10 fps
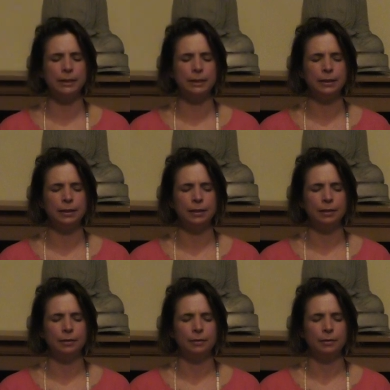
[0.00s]

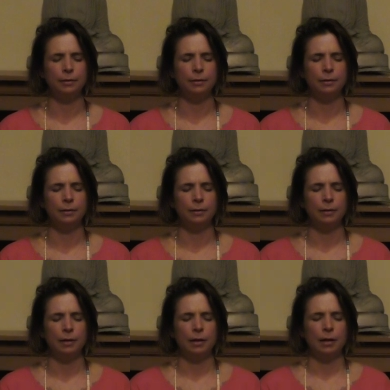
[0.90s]

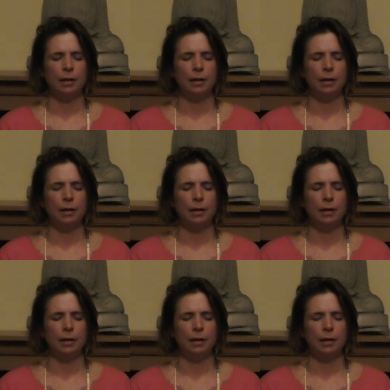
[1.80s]
(silence)